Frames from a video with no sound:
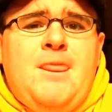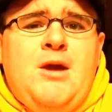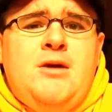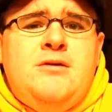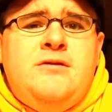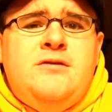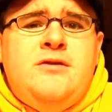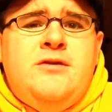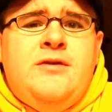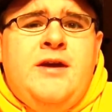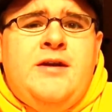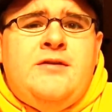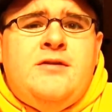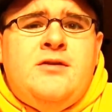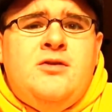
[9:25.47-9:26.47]
So
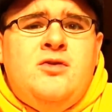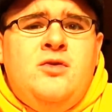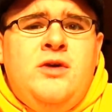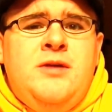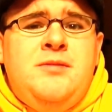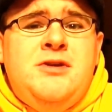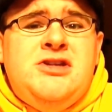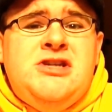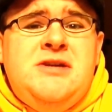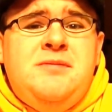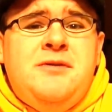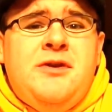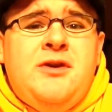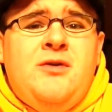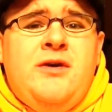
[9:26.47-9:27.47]
that's quite a bit
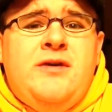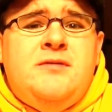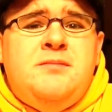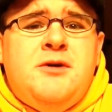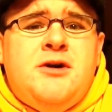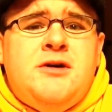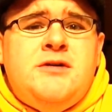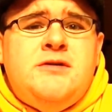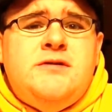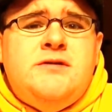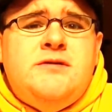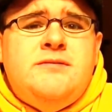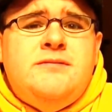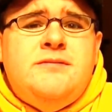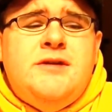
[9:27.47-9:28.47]
cheaper than Quest bars.
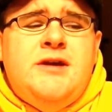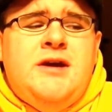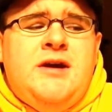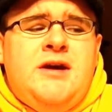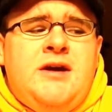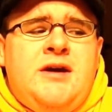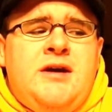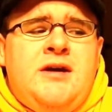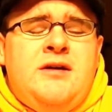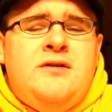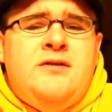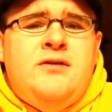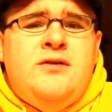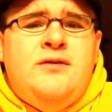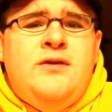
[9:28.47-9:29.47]

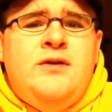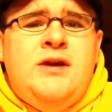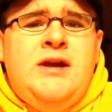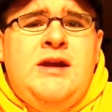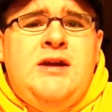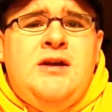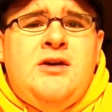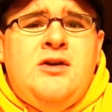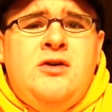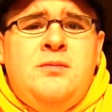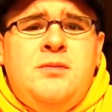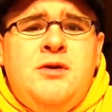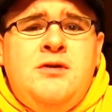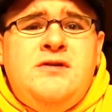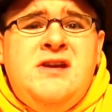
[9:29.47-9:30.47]
So if you need a good
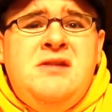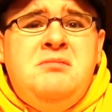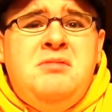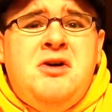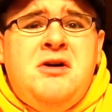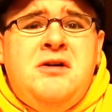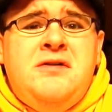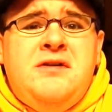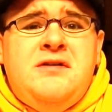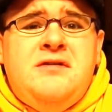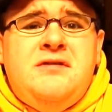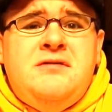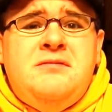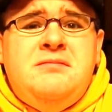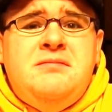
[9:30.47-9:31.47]
protein bar
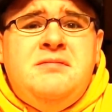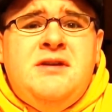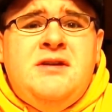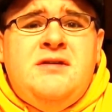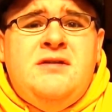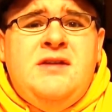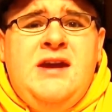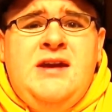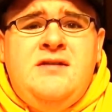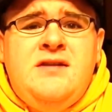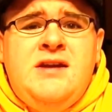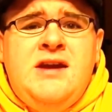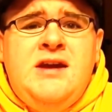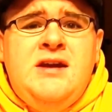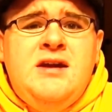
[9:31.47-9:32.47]
that's
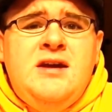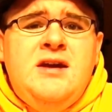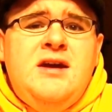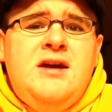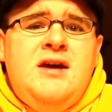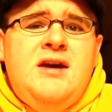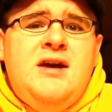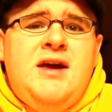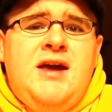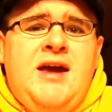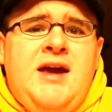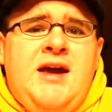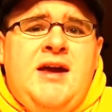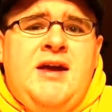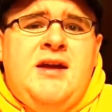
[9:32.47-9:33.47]
tasty
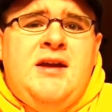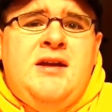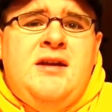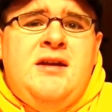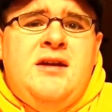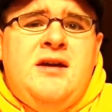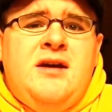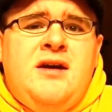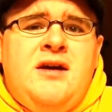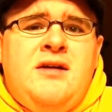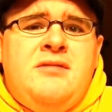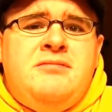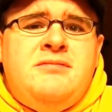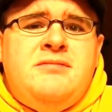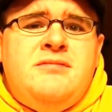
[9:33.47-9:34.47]
and
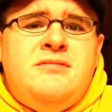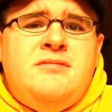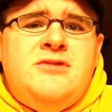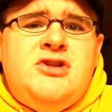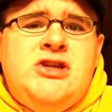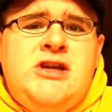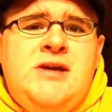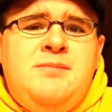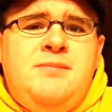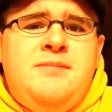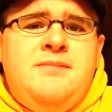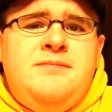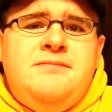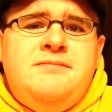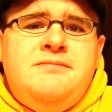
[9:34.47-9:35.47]
cheap,
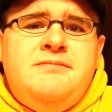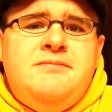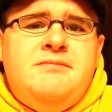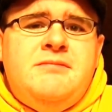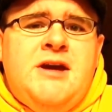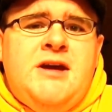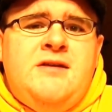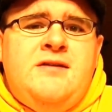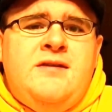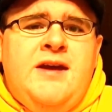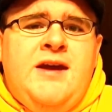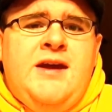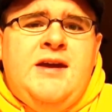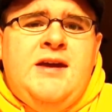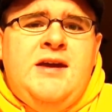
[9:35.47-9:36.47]
I'd
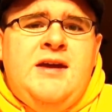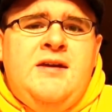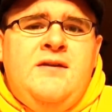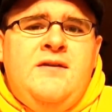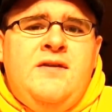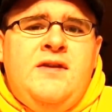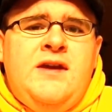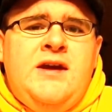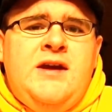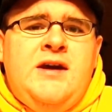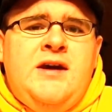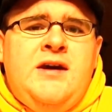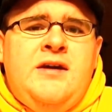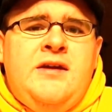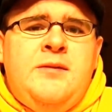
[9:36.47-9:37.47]
say give
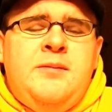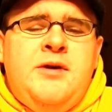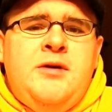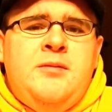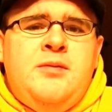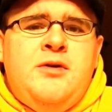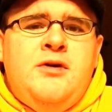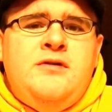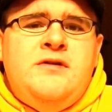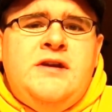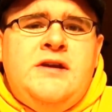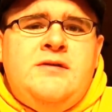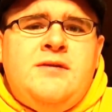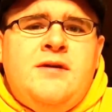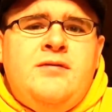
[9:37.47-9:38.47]
the Pure
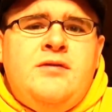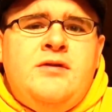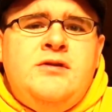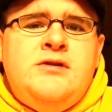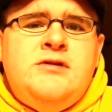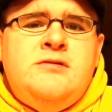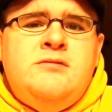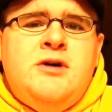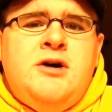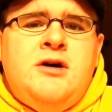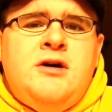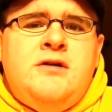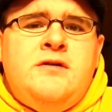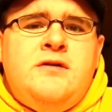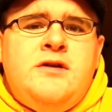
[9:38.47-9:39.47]
Protein Revolution
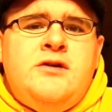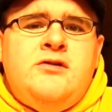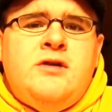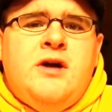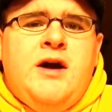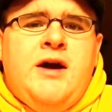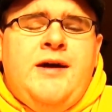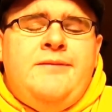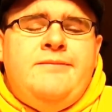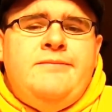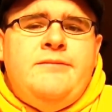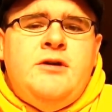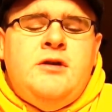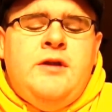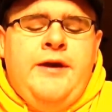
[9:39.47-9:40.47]
bars a try.
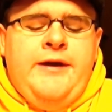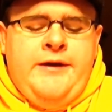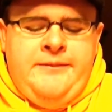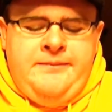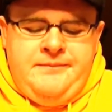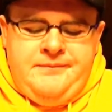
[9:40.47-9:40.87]
You'll like them.